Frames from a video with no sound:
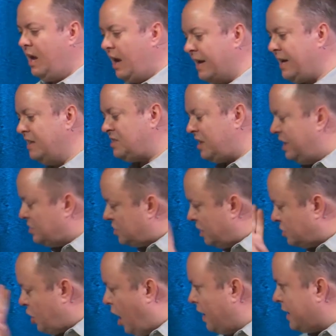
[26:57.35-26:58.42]
Like he's
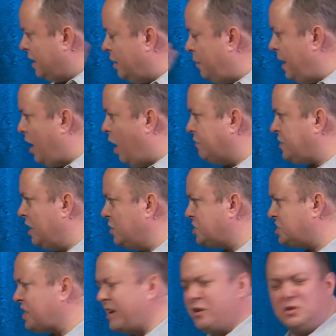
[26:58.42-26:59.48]
talking to me, and all of a sudden he looks
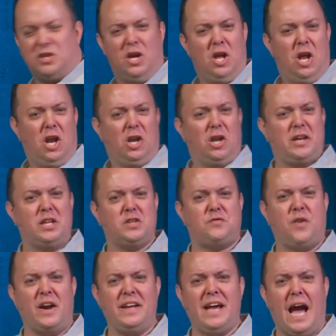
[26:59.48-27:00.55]
to the side and he goes, look at this
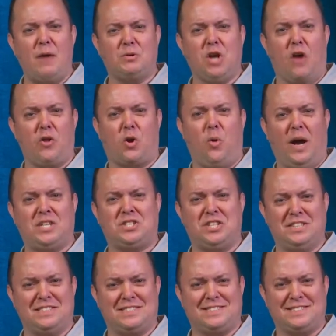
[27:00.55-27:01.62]
funny guy with all the
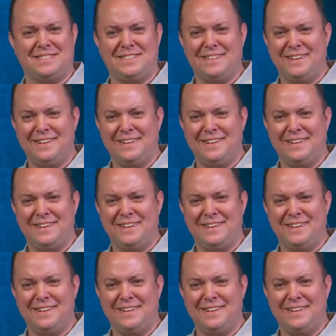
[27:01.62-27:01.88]
questions.